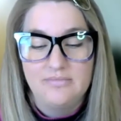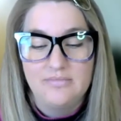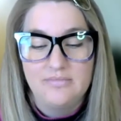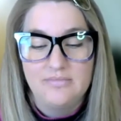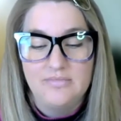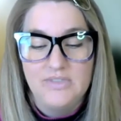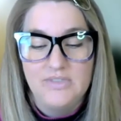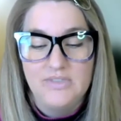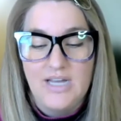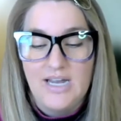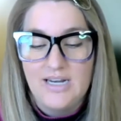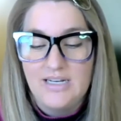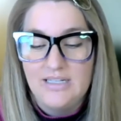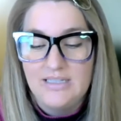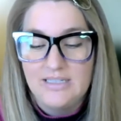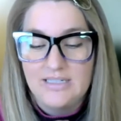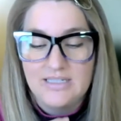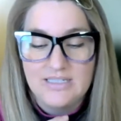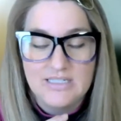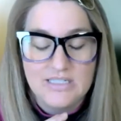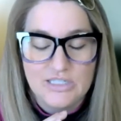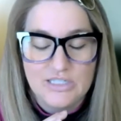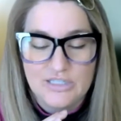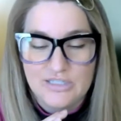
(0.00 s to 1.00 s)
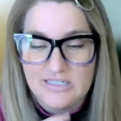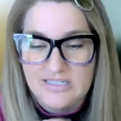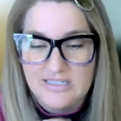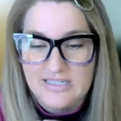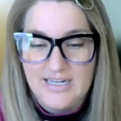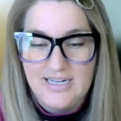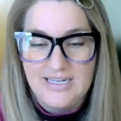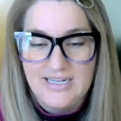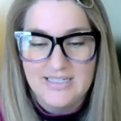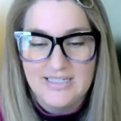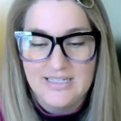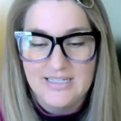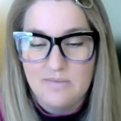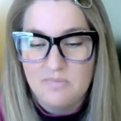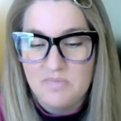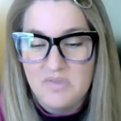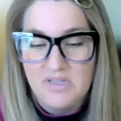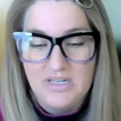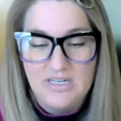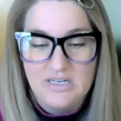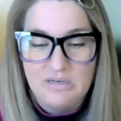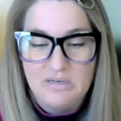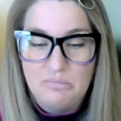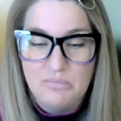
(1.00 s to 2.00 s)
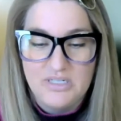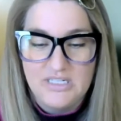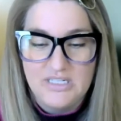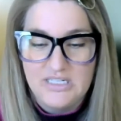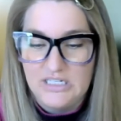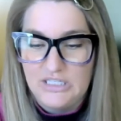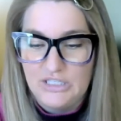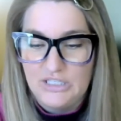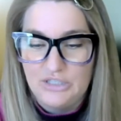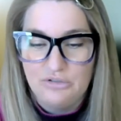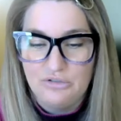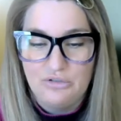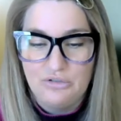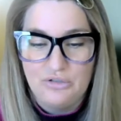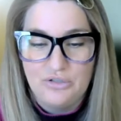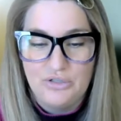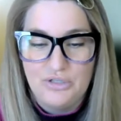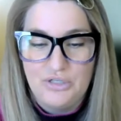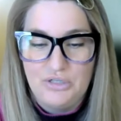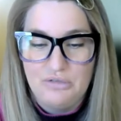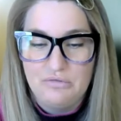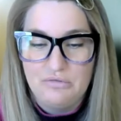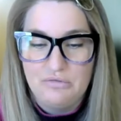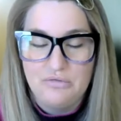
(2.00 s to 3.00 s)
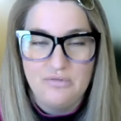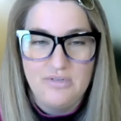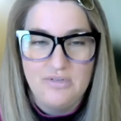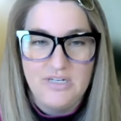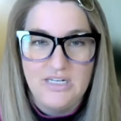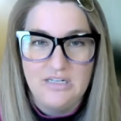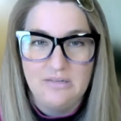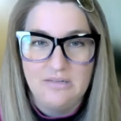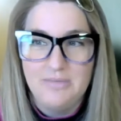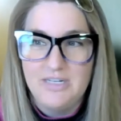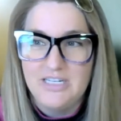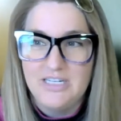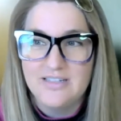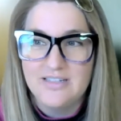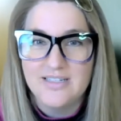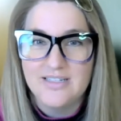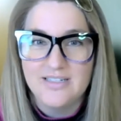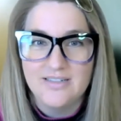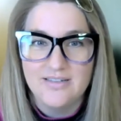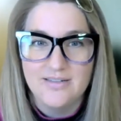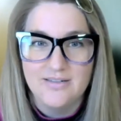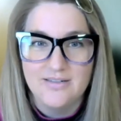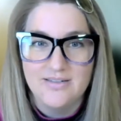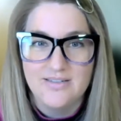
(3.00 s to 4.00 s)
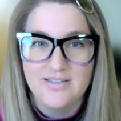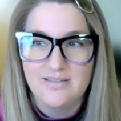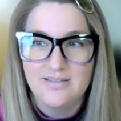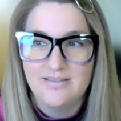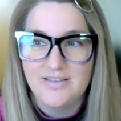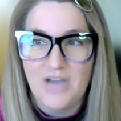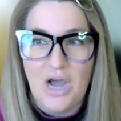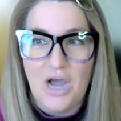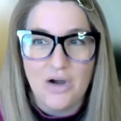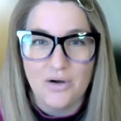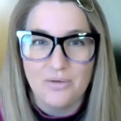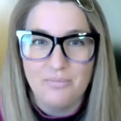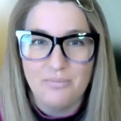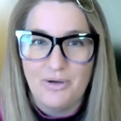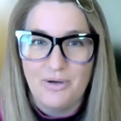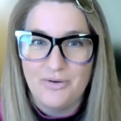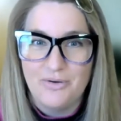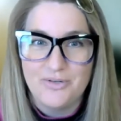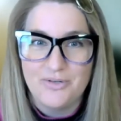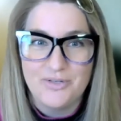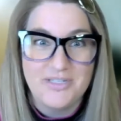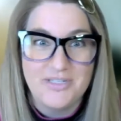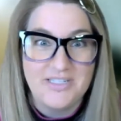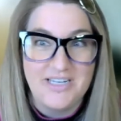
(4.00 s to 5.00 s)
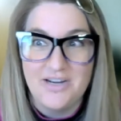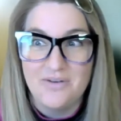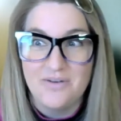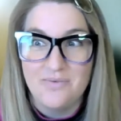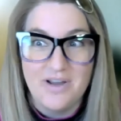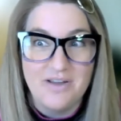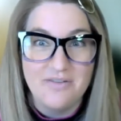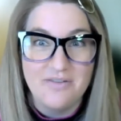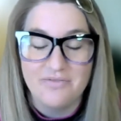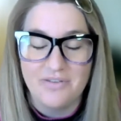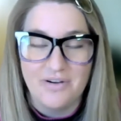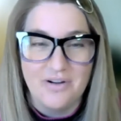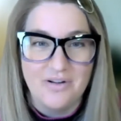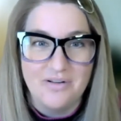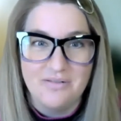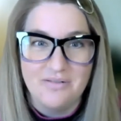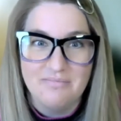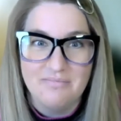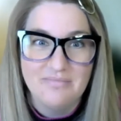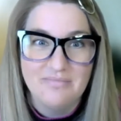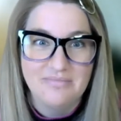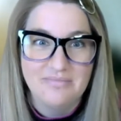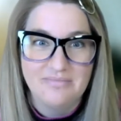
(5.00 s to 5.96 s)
not unless there's like something in particular you need me to talk about or stay away from.